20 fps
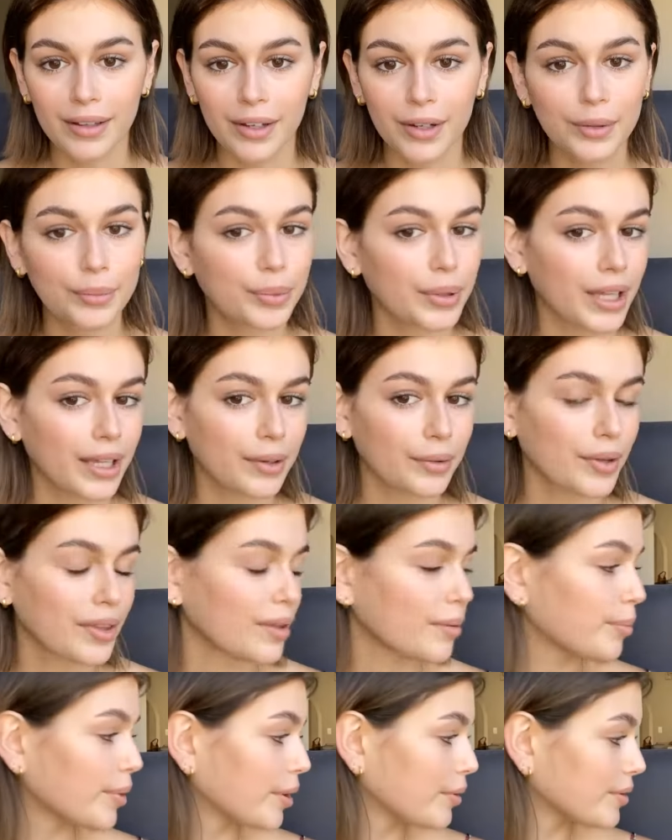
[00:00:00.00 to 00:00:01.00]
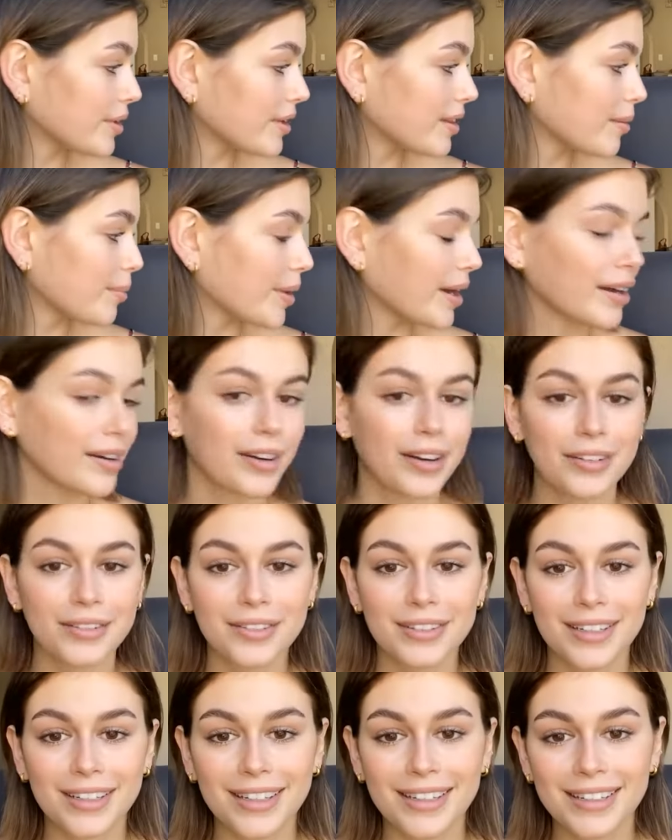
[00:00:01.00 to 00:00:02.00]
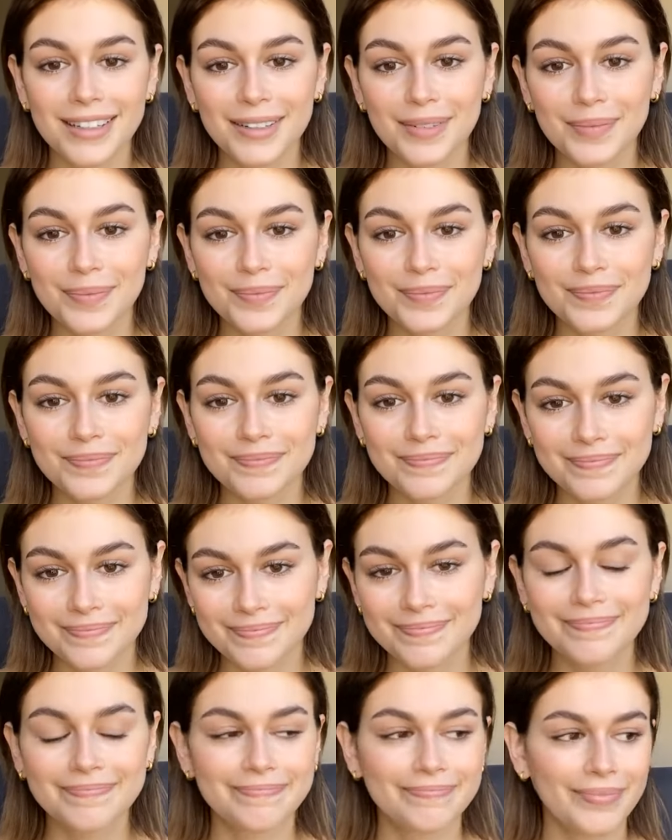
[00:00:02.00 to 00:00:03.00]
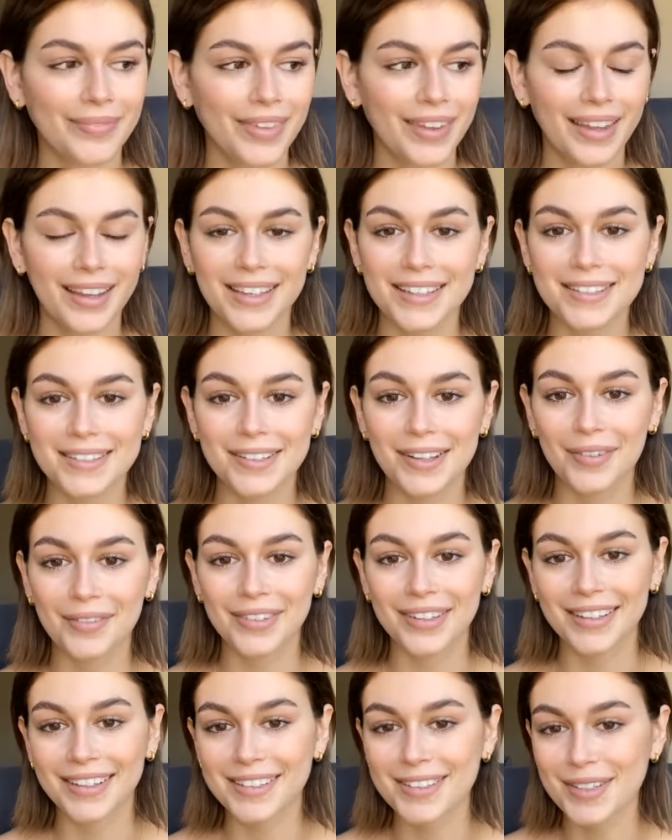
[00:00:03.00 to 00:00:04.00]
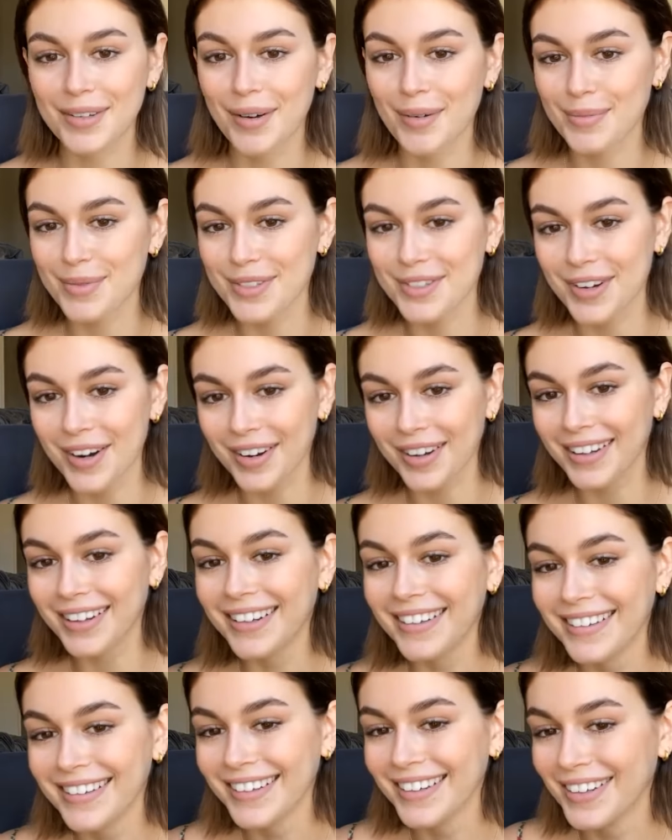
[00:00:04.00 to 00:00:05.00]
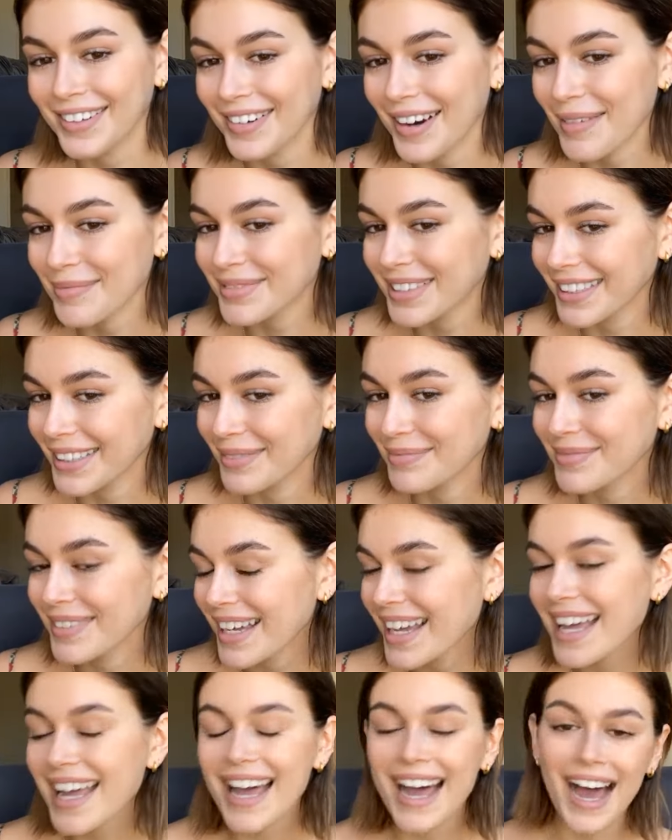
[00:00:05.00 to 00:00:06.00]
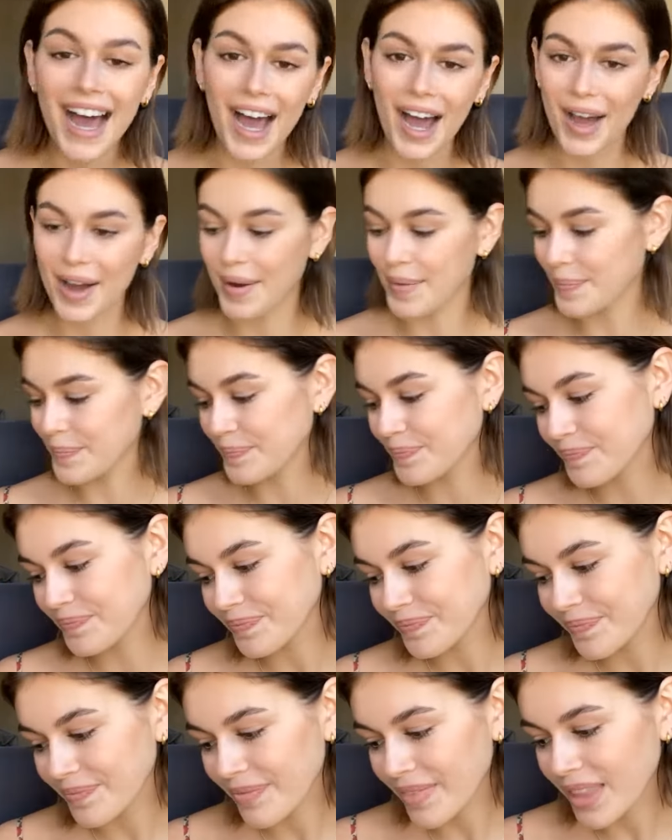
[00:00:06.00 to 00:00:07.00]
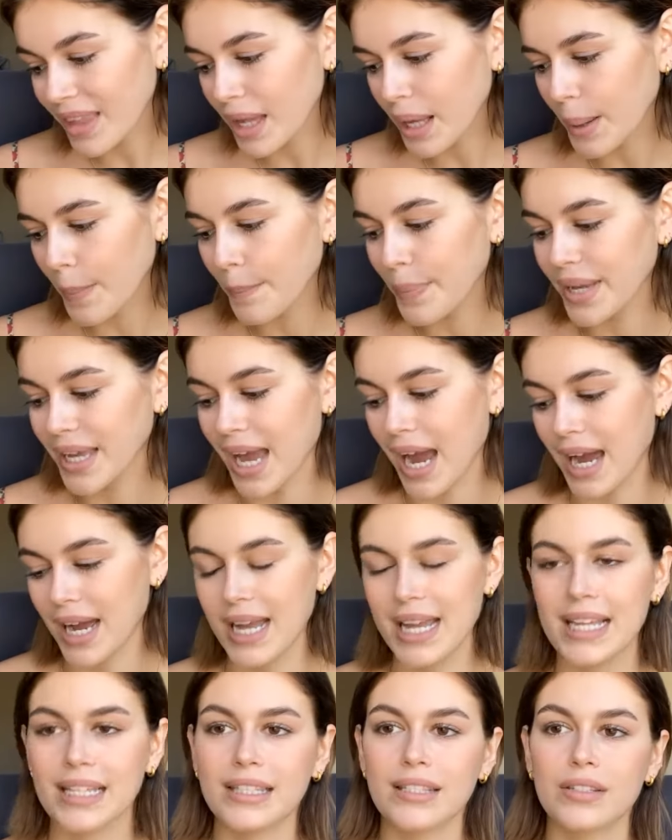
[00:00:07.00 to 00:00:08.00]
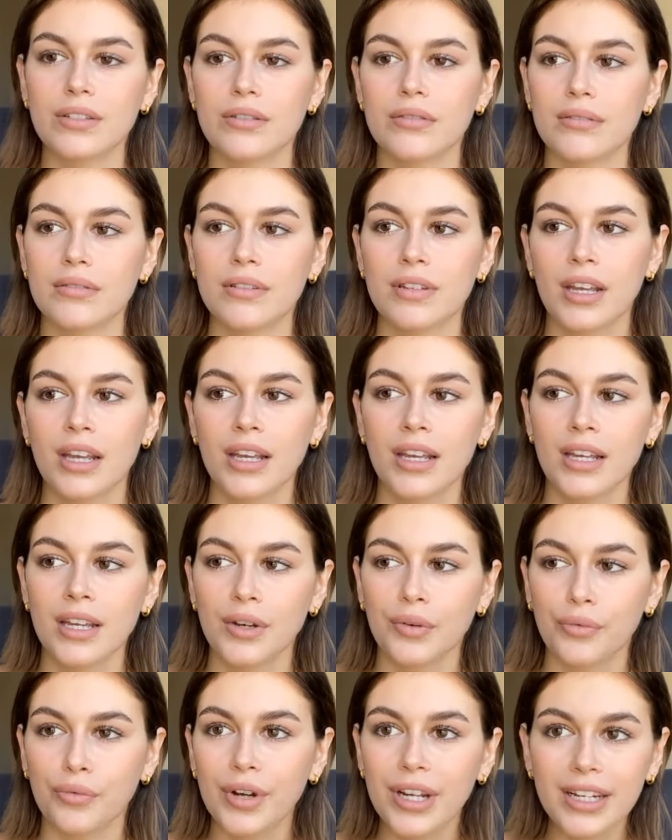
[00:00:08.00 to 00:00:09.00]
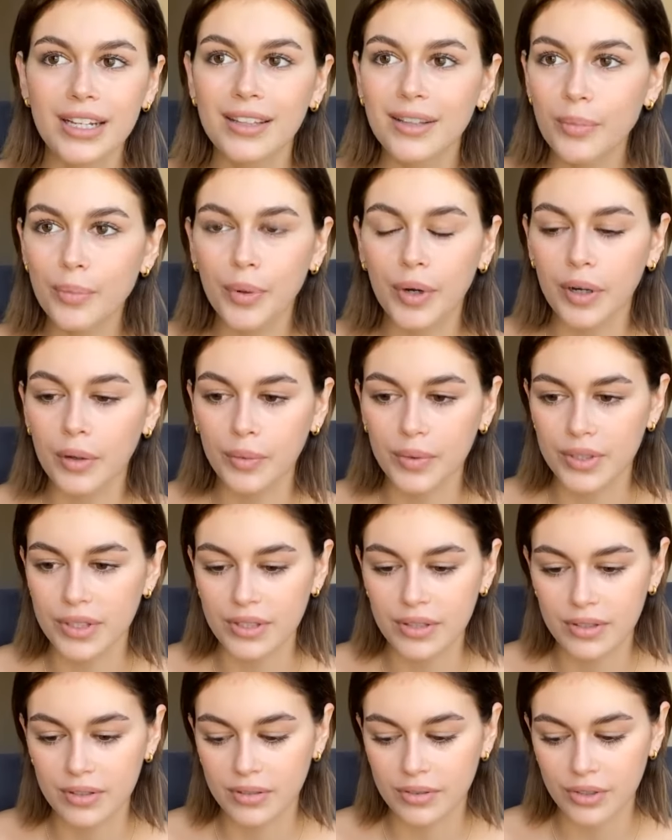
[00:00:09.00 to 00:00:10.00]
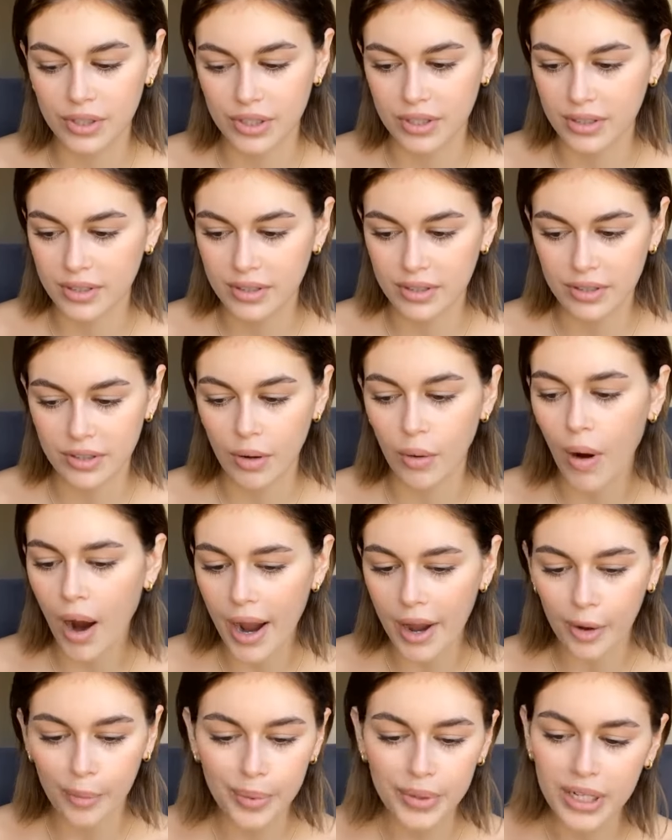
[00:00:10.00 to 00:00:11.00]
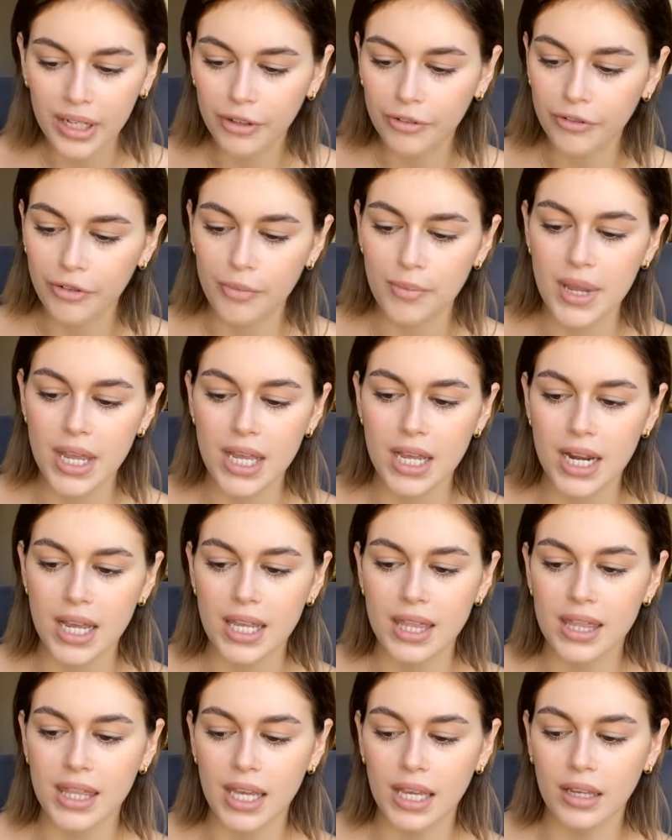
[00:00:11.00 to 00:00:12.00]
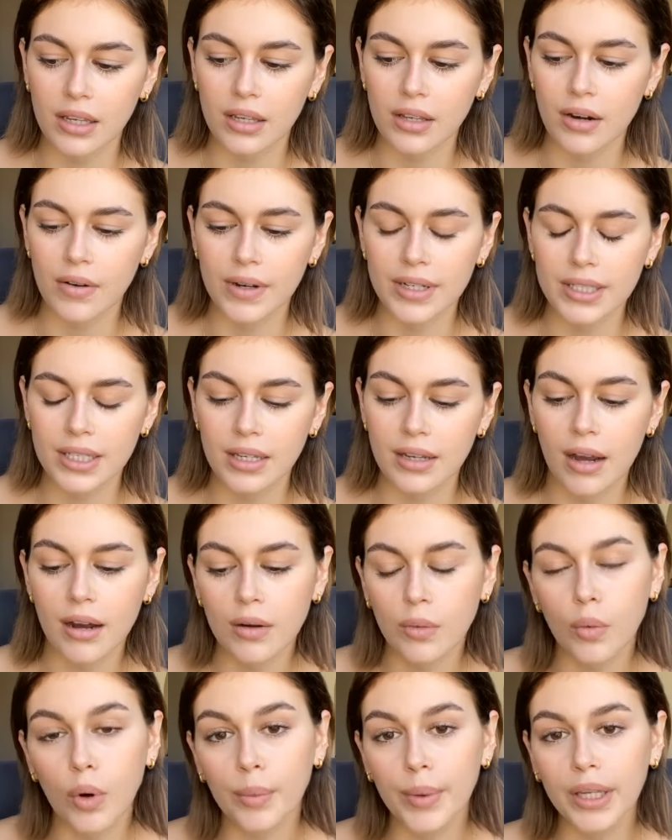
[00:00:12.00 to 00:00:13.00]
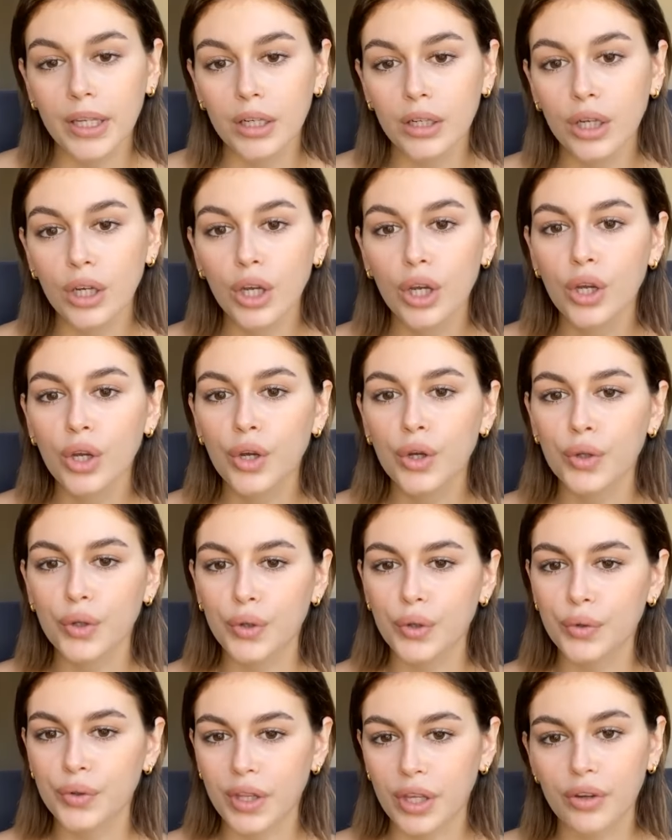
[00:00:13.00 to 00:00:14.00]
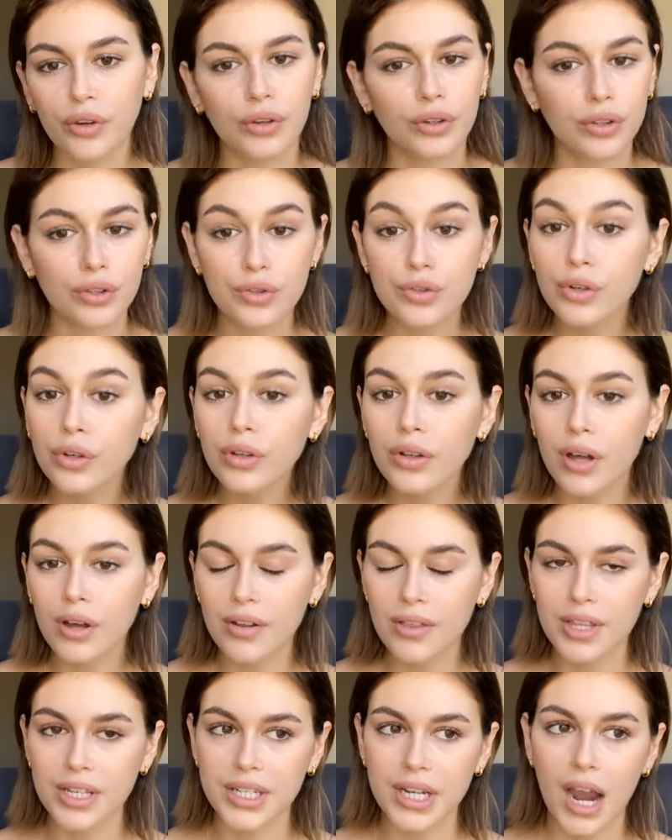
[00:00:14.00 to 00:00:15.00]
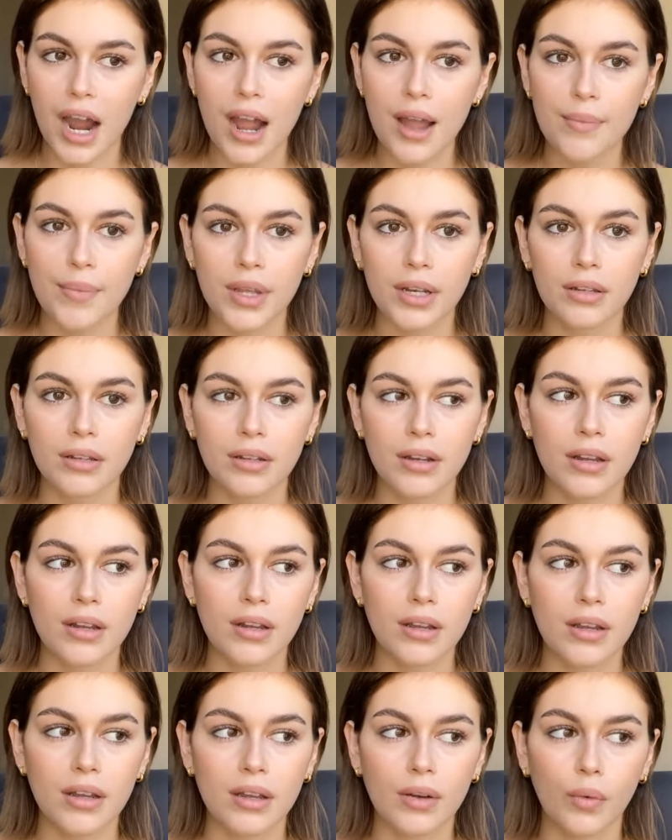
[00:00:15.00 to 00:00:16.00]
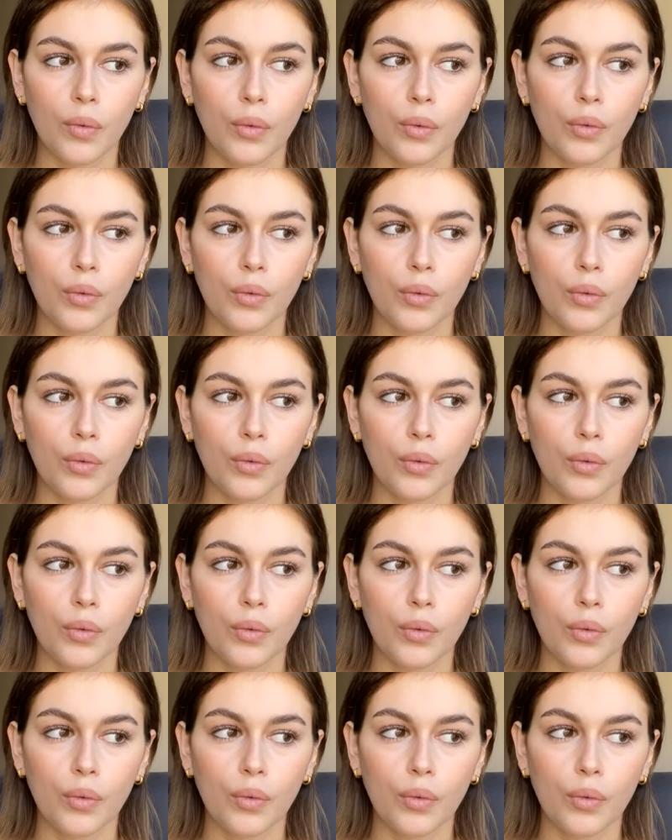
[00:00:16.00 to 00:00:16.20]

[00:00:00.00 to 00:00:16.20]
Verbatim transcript: is Milo playing with a bone in the background. He is loving it, so I'm just not gonna interrupt him. Um, but yeah, it's reading the book was just so eye-opening for me, and I think you know, as a young woman, you think you're in control a lot of the time, and